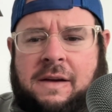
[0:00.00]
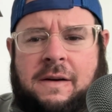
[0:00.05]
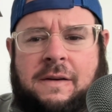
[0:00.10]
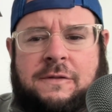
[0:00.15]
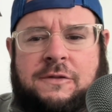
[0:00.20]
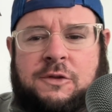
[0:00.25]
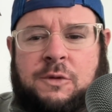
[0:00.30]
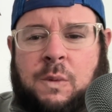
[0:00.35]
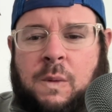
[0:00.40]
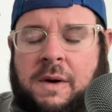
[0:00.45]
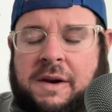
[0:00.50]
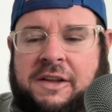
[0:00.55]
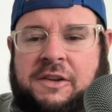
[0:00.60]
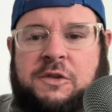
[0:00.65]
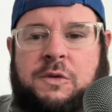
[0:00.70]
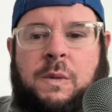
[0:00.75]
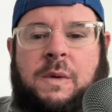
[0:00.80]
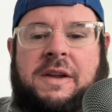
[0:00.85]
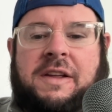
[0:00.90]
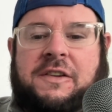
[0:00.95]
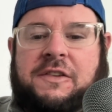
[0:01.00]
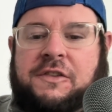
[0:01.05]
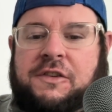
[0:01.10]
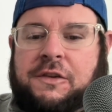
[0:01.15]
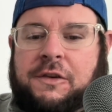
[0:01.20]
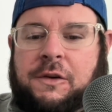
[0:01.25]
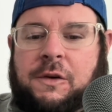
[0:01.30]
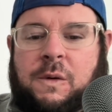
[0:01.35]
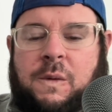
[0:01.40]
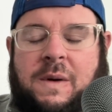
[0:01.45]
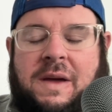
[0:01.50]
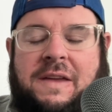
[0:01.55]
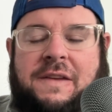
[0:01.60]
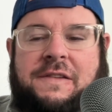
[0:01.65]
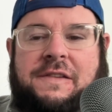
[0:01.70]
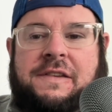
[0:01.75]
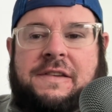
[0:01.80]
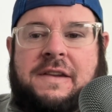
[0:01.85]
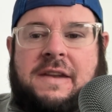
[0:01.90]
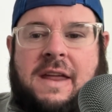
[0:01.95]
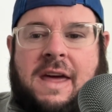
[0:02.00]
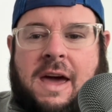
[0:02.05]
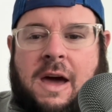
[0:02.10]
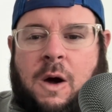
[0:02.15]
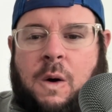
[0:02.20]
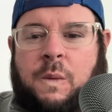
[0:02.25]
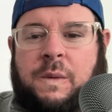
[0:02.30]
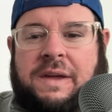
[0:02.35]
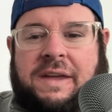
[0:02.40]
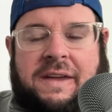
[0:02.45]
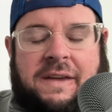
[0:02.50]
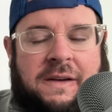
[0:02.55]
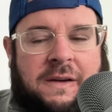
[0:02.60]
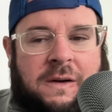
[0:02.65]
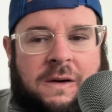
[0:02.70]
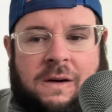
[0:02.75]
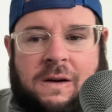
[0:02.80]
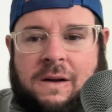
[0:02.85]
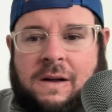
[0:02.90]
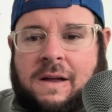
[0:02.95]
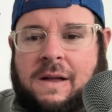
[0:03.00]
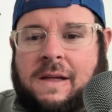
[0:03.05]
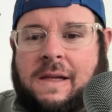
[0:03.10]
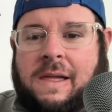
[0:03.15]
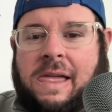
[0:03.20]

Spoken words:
of 2022 is now here.